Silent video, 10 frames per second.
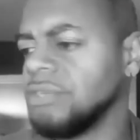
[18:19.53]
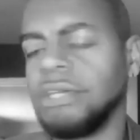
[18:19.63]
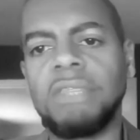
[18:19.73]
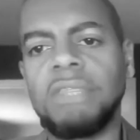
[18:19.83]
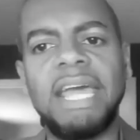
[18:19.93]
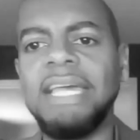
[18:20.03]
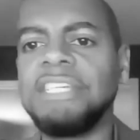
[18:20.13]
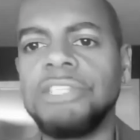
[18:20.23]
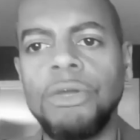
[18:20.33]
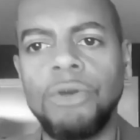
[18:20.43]
So there
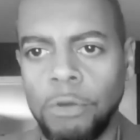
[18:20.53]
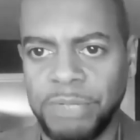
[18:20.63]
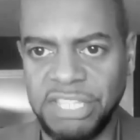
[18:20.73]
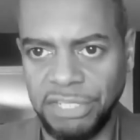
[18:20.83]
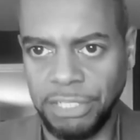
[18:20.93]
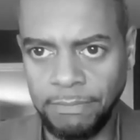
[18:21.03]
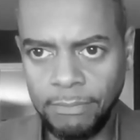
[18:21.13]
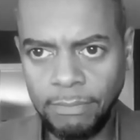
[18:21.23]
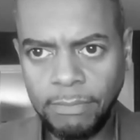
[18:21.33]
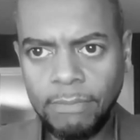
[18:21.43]
is no competition.